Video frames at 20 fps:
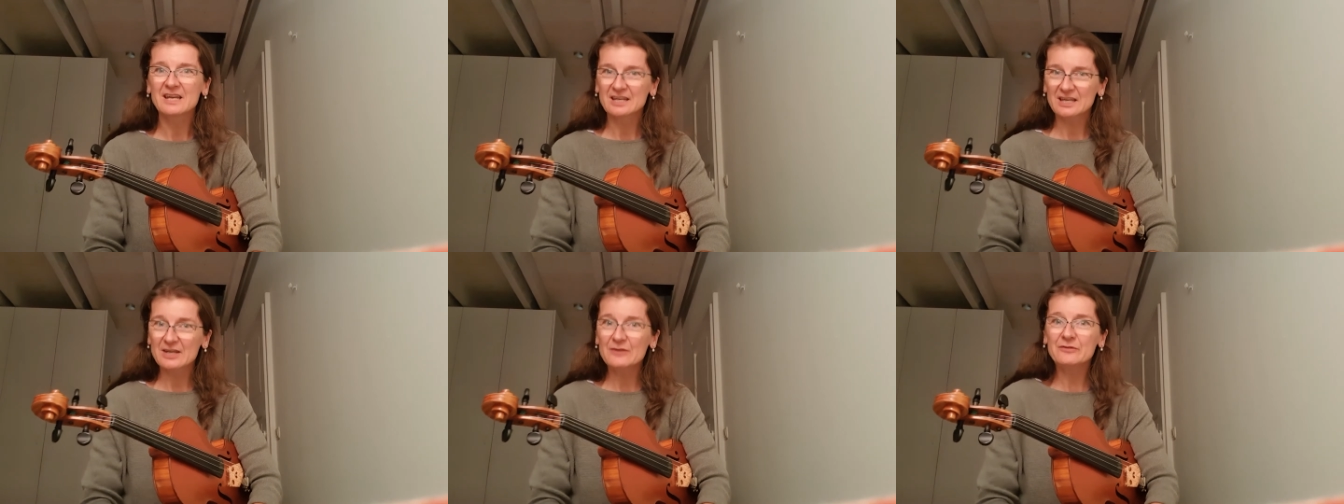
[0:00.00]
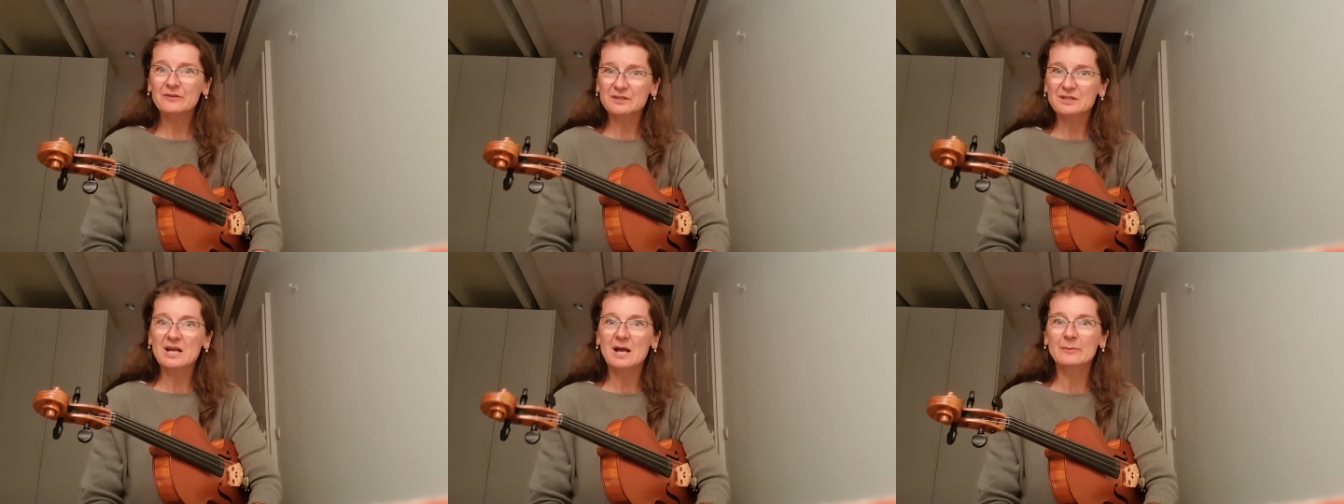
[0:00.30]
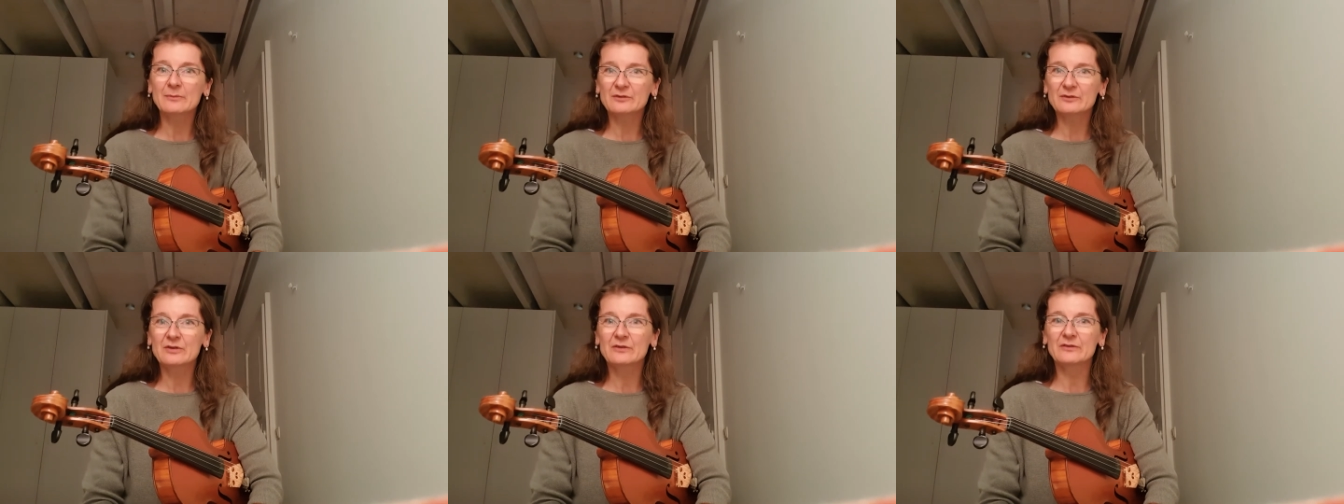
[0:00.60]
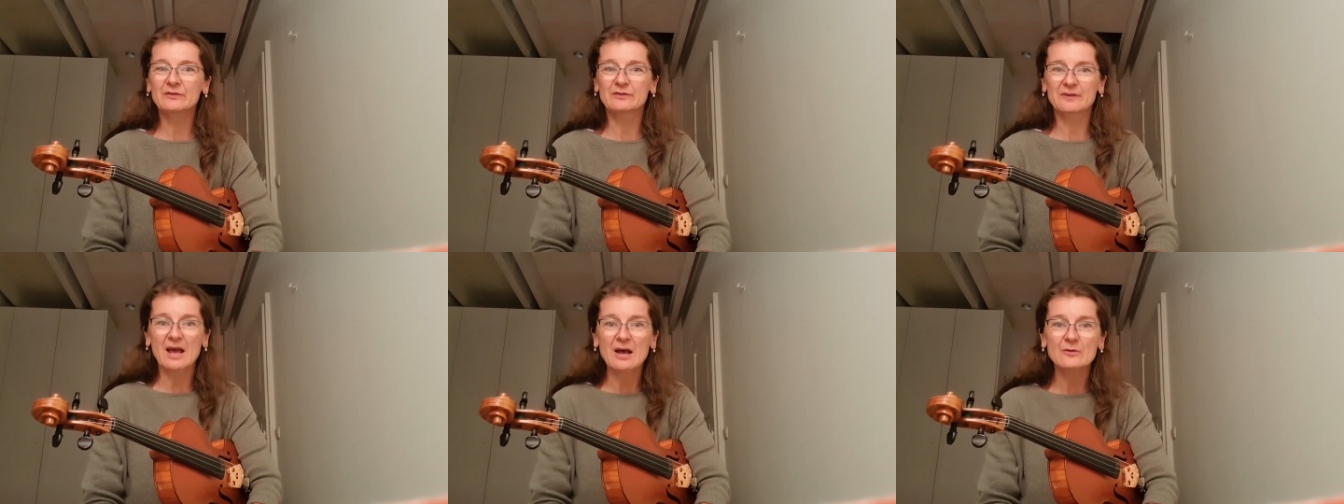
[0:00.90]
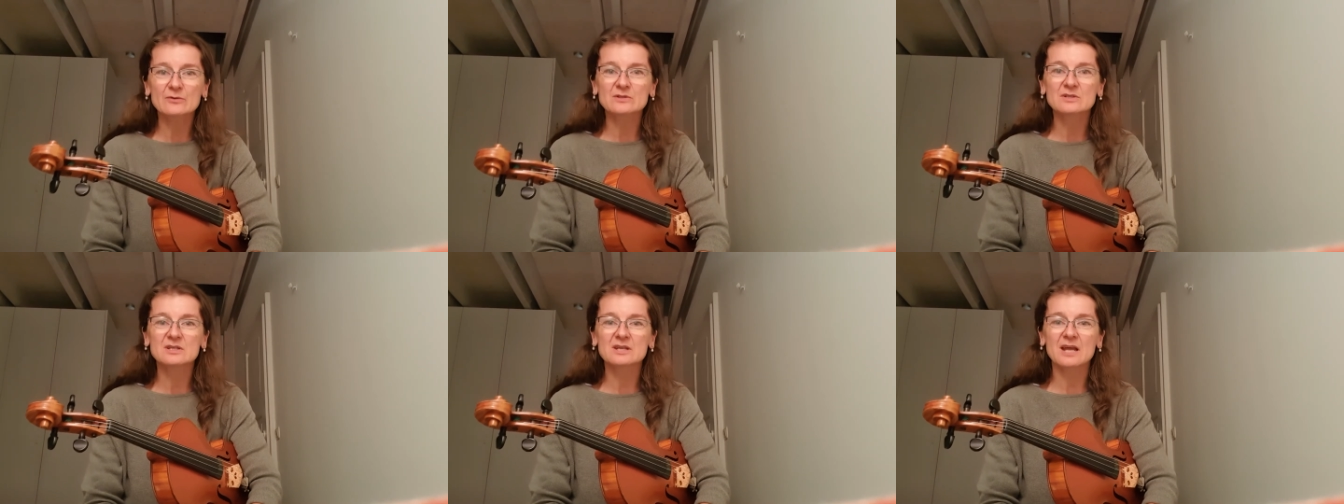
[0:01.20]
if it comes to
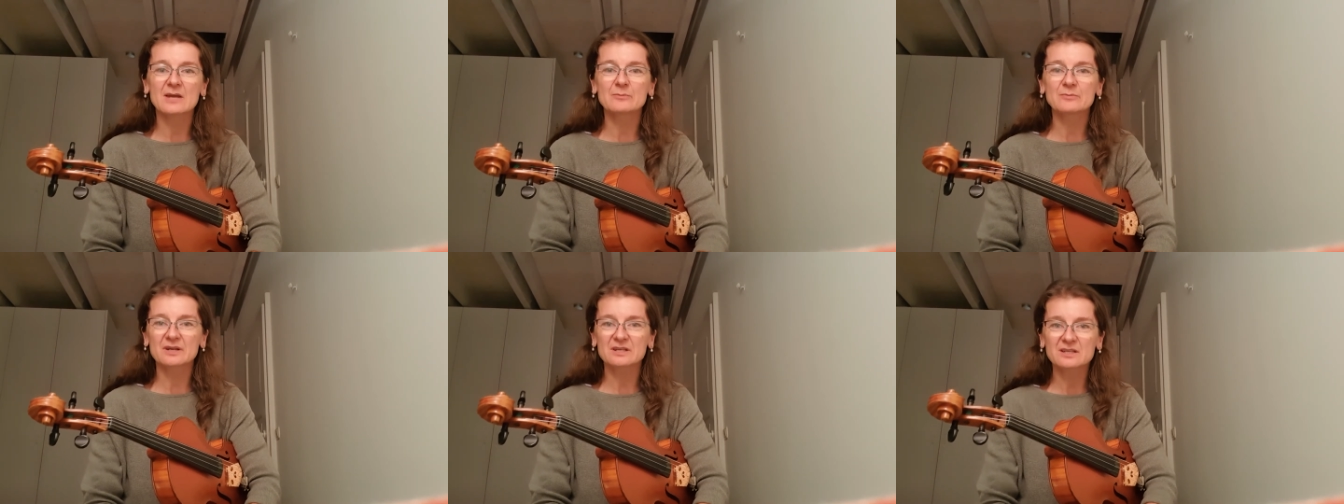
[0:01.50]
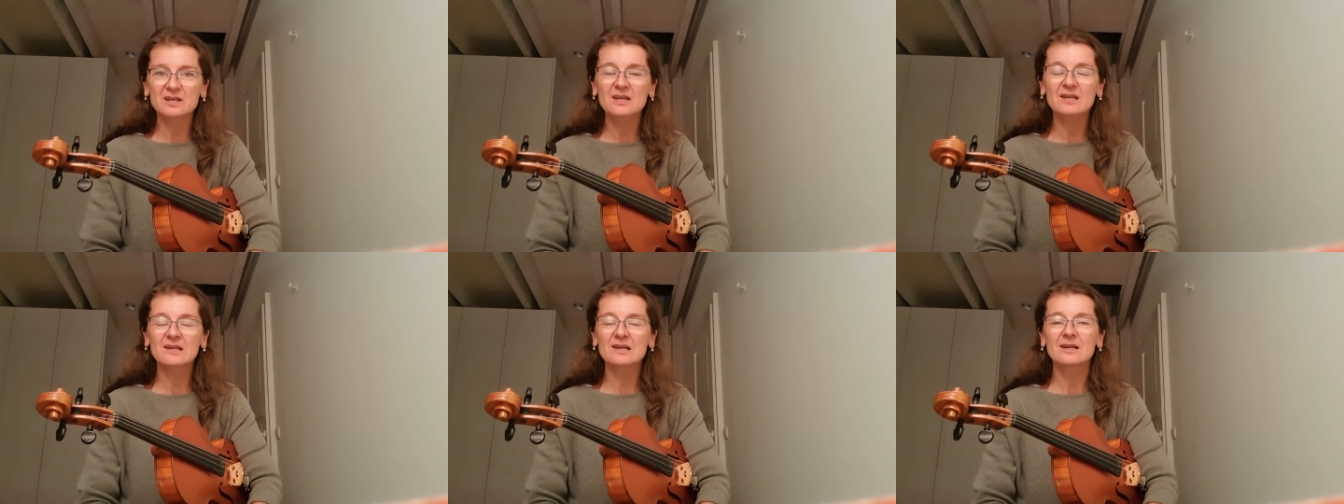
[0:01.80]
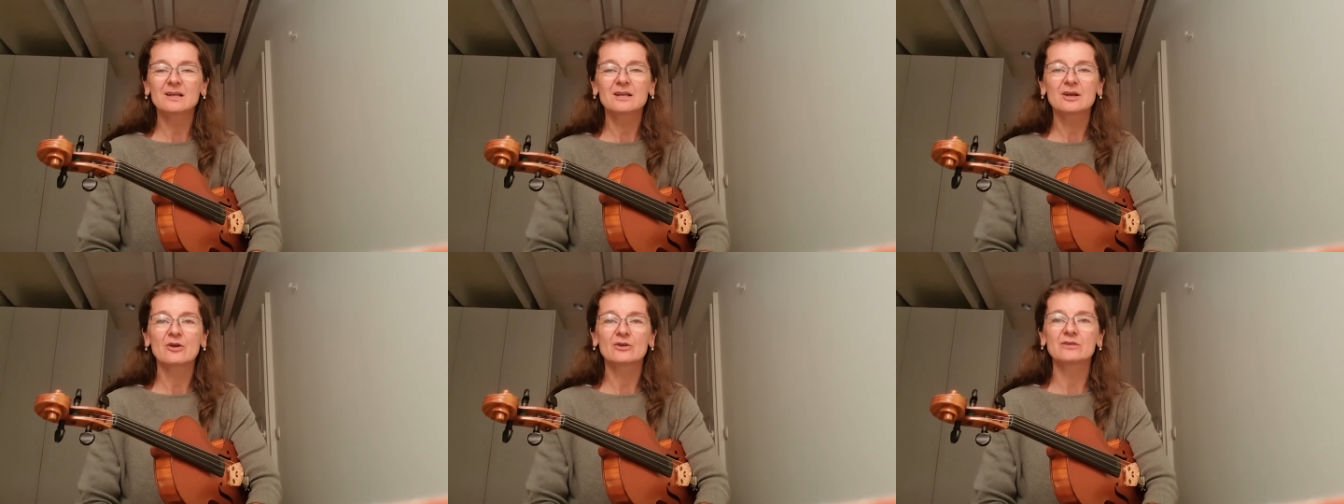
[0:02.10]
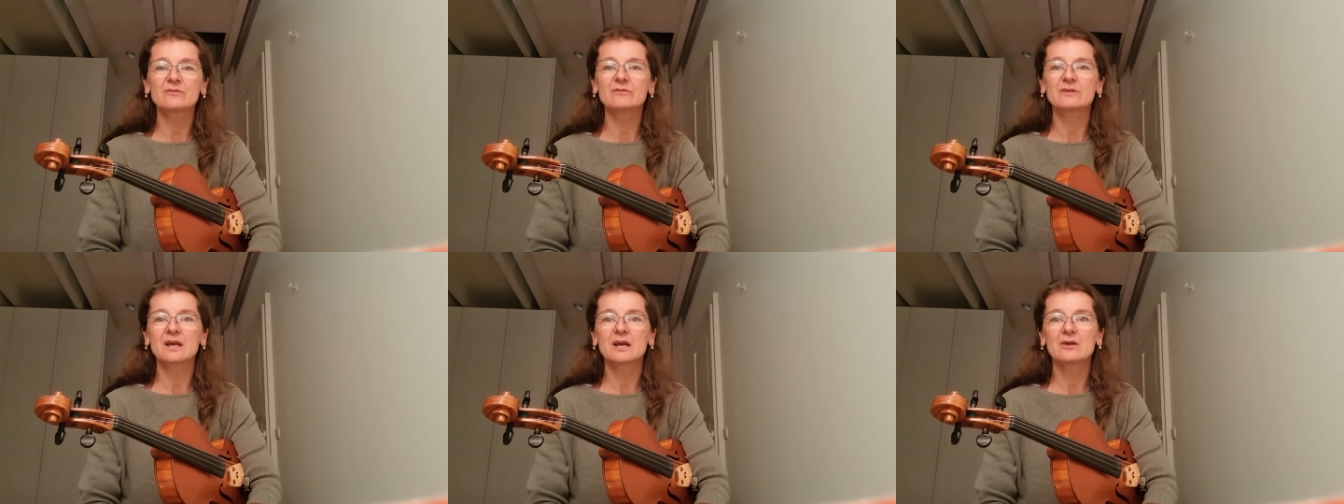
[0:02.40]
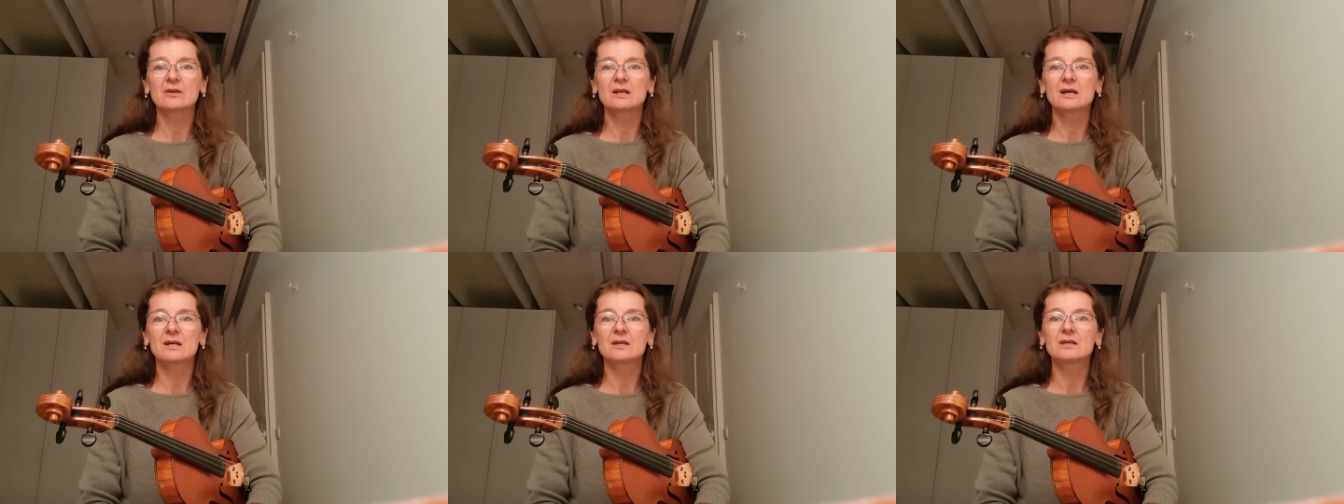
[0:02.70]
sound, and particularly on a
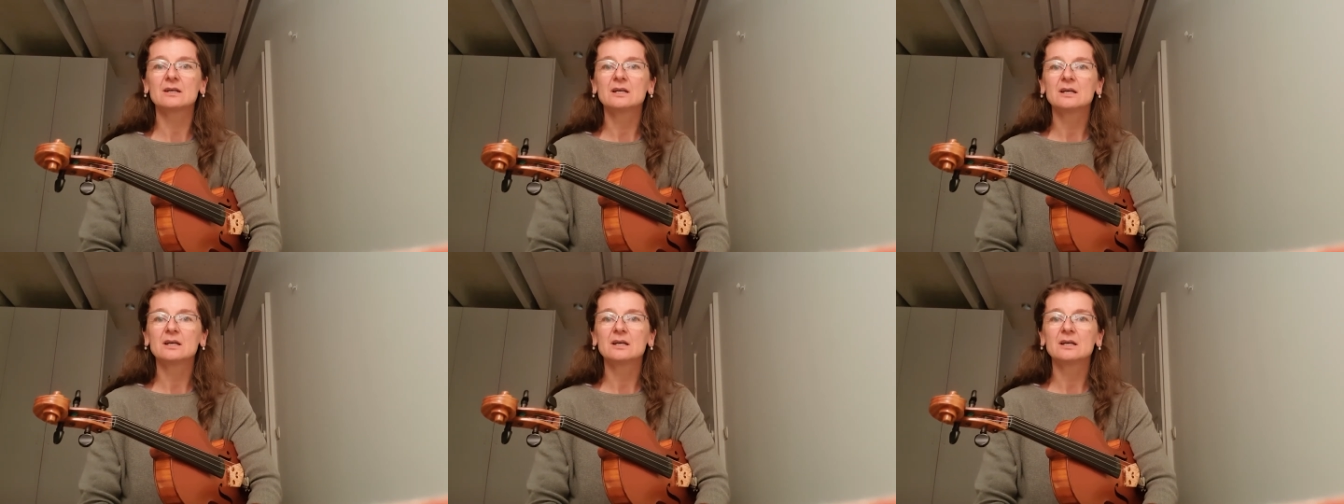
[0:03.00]
viola,